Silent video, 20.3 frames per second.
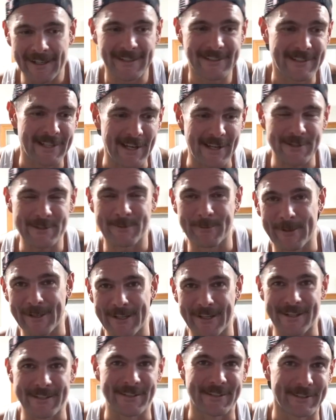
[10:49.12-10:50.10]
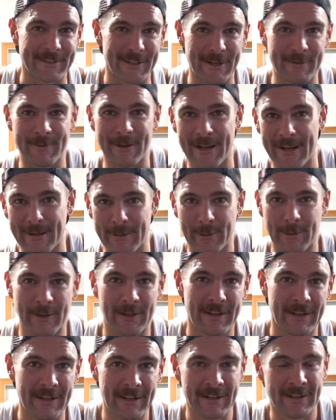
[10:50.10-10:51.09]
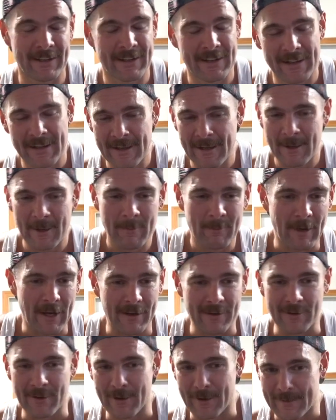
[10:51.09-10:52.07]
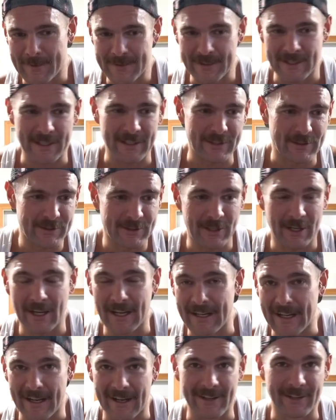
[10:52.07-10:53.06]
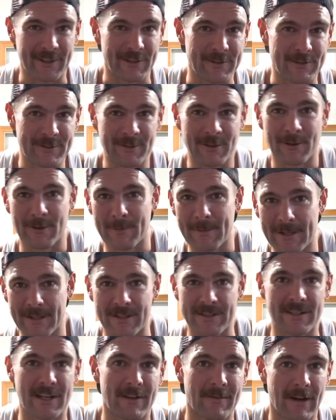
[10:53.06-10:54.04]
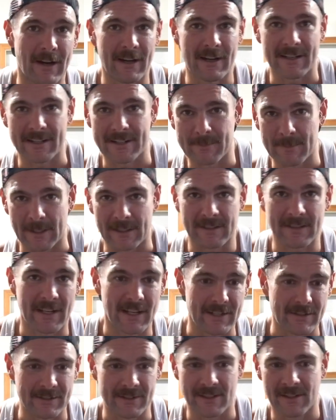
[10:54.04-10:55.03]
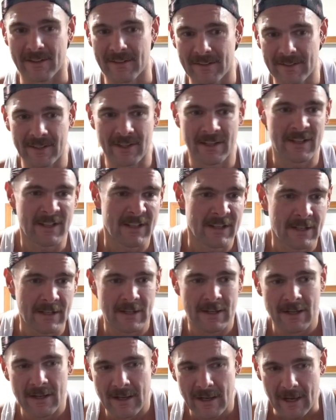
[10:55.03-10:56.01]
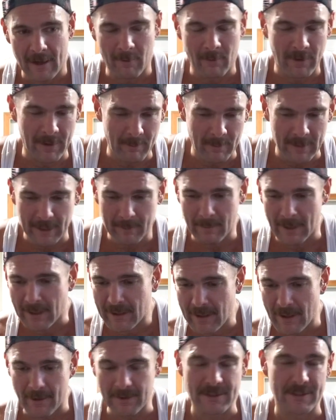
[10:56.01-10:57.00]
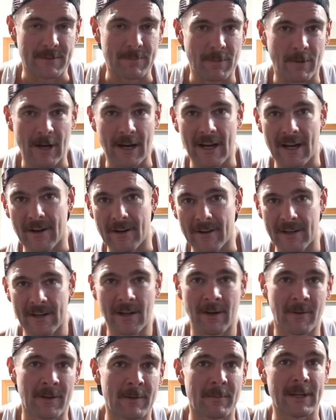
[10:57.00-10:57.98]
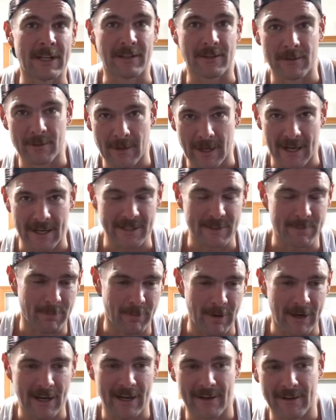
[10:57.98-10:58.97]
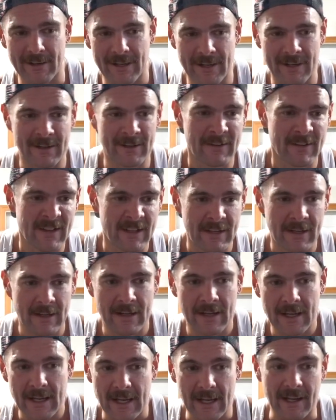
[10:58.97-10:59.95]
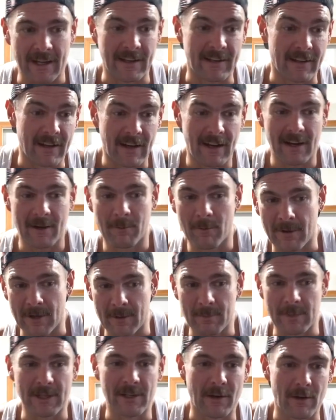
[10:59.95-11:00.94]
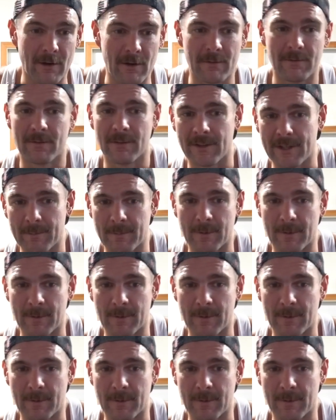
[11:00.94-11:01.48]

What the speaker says: test week is a love-hate thing. My nerves get shot out of control because I have high expectations. I want to make my coaches proud. I want to make you guys proud. And I want to be overly